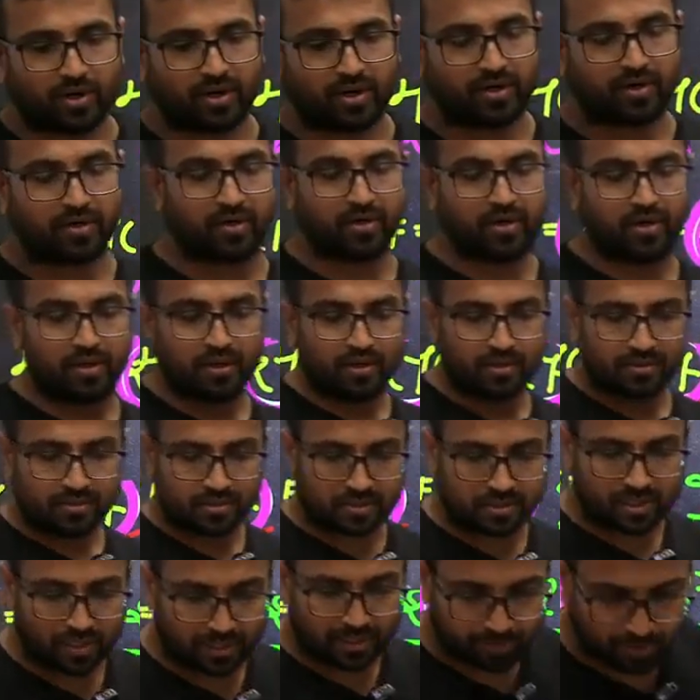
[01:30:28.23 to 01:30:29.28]
ahead.
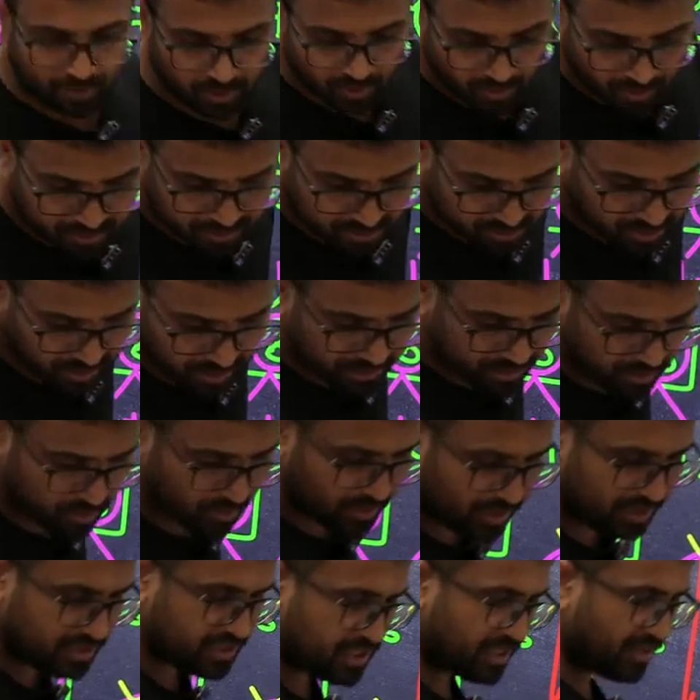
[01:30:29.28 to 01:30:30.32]
Just let me know. Is it clear to
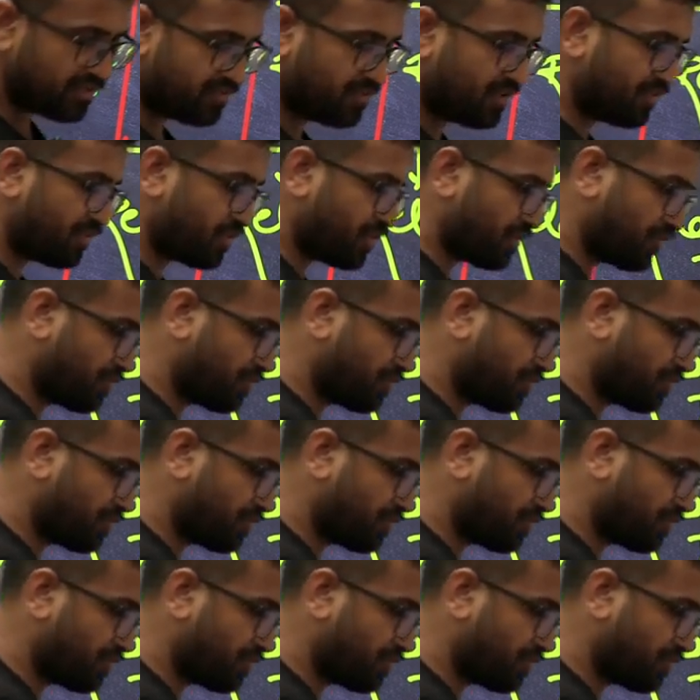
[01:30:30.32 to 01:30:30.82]
each and every one